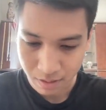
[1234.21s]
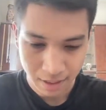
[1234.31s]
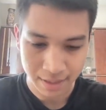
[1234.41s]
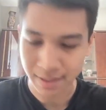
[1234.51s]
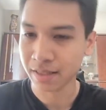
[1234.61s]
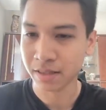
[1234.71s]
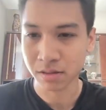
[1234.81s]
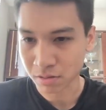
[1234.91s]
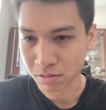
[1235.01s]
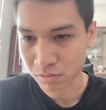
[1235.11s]
an
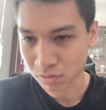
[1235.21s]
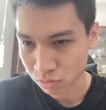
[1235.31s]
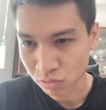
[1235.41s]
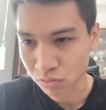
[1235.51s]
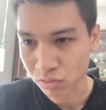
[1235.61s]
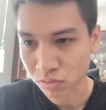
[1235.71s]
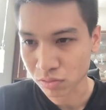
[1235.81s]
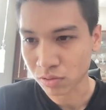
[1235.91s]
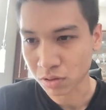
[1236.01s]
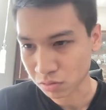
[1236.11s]
editor who,
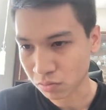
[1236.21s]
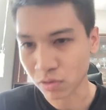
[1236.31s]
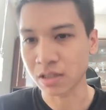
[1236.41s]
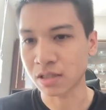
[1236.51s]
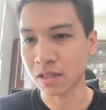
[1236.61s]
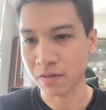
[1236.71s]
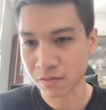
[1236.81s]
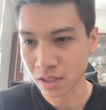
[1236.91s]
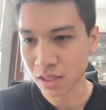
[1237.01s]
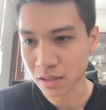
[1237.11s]
want to save
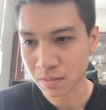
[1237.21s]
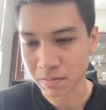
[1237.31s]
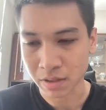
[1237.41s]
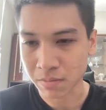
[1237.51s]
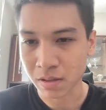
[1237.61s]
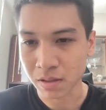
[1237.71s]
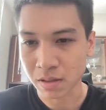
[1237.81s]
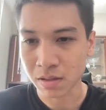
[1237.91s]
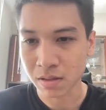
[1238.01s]
time, maybe.